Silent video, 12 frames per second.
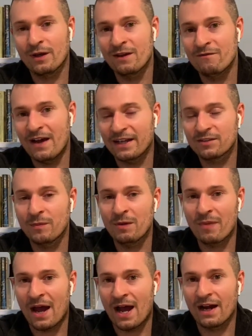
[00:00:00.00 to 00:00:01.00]
investment
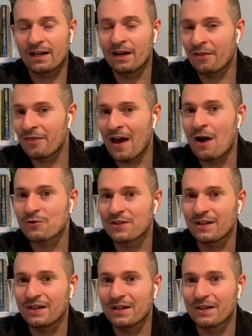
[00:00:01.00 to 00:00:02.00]
back.
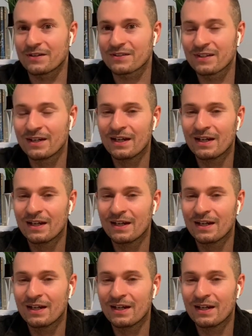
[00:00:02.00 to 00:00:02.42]
1,000 years.